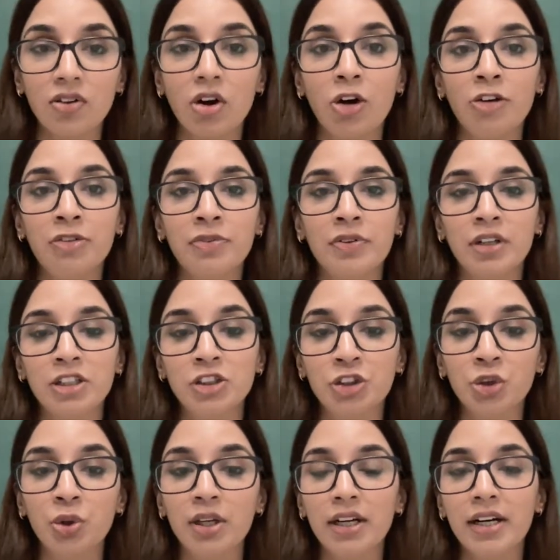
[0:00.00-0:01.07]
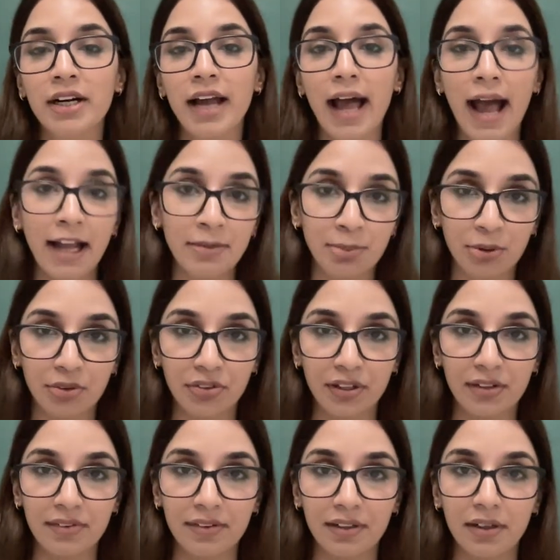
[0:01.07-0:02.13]
of controller and
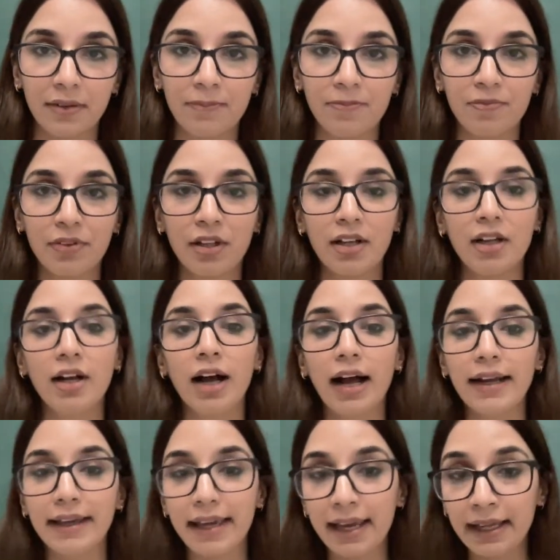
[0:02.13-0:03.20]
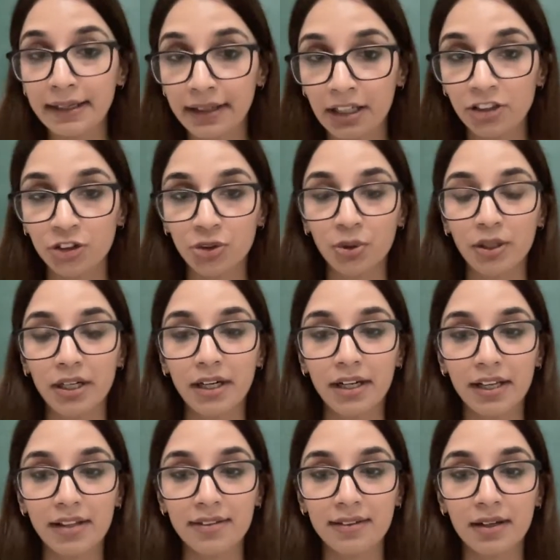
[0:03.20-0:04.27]
processor. Again, controller
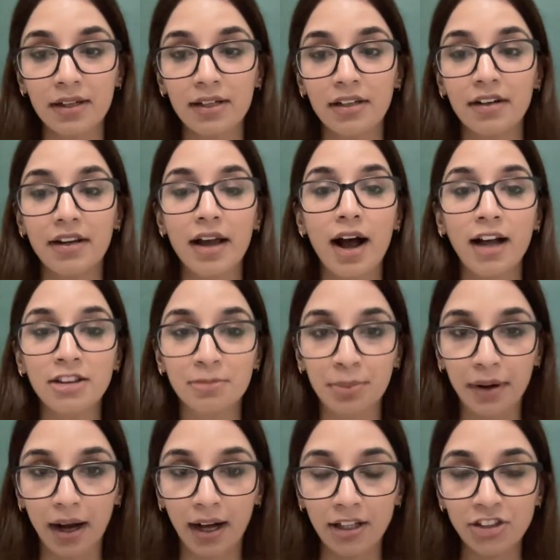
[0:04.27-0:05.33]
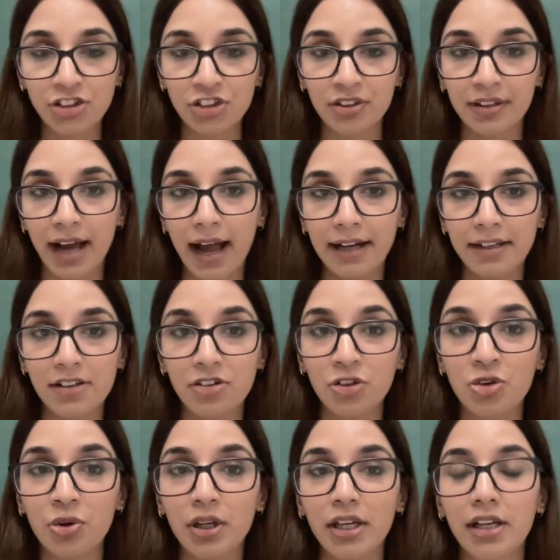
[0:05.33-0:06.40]
is the Riyadh branch that is
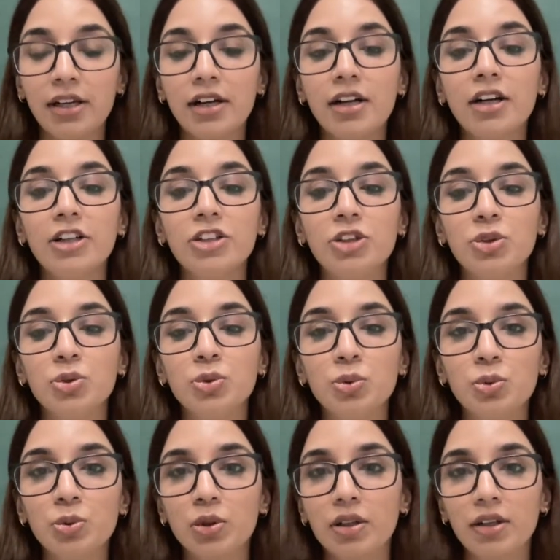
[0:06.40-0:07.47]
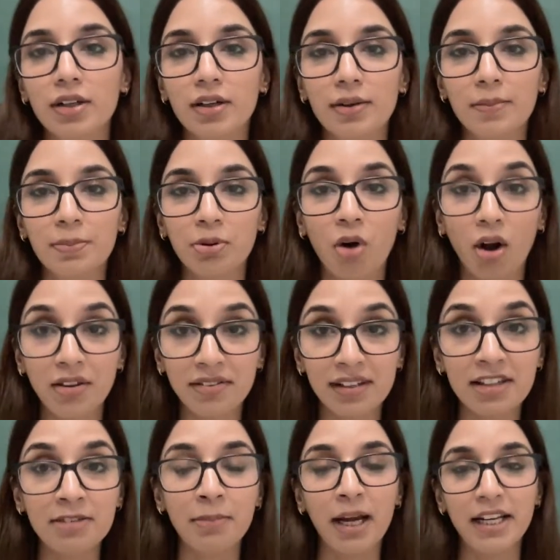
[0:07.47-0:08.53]
going to
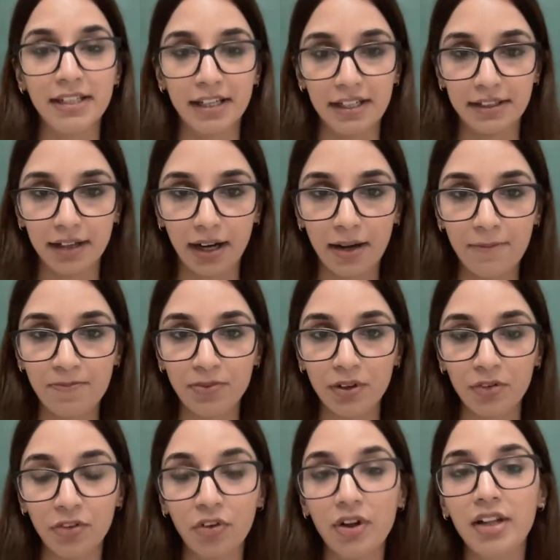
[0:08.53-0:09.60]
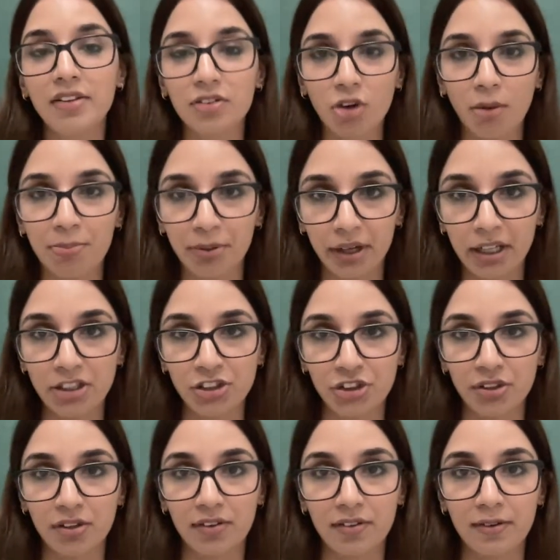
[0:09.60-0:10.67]
process my data for its
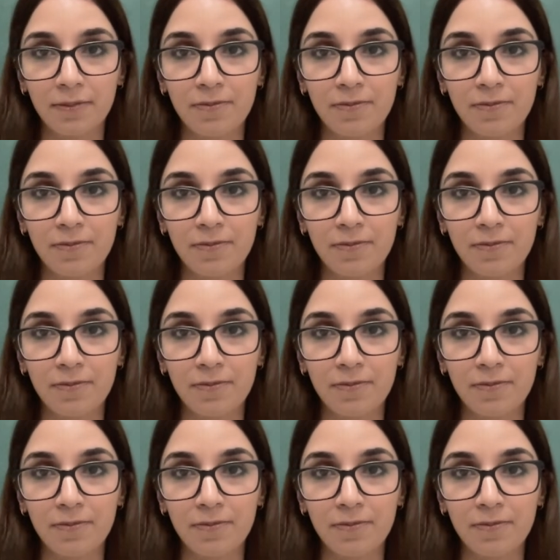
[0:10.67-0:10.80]
operations.